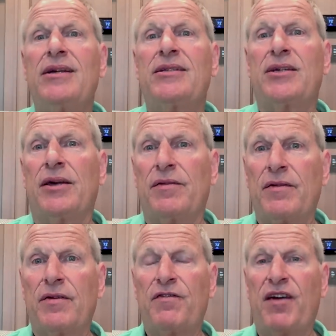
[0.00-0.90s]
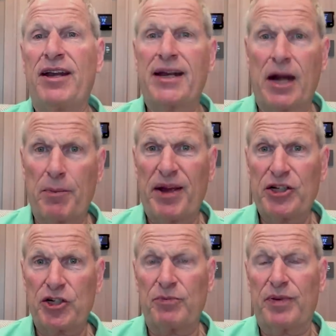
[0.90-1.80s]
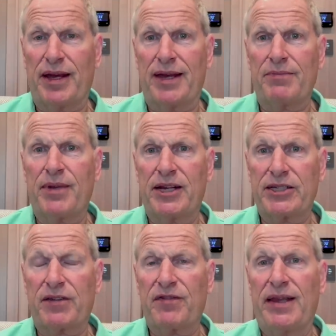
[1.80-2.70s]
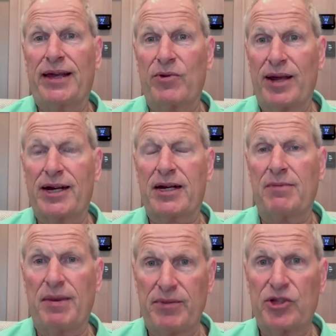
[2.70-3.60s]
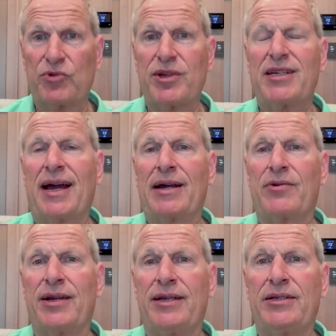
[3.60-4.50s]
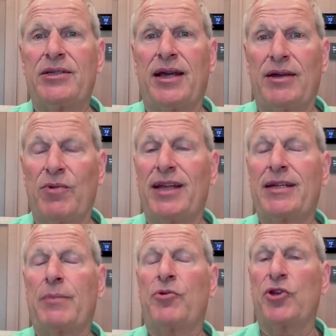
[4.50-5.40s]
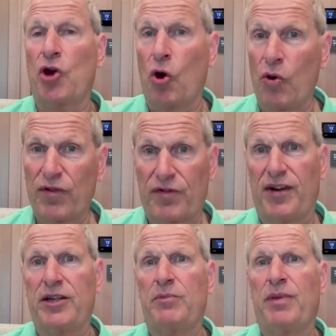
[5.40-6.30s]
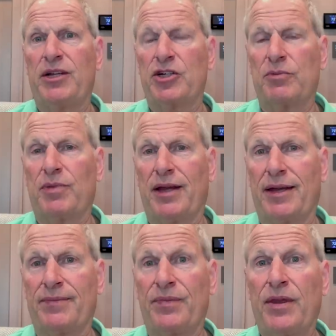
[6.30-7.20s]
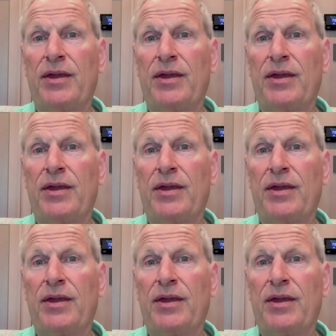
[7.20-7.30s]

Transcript: to funding our pension plan because I felt like we had a commitment to retirees, and we ended up with an overfunded pension plan.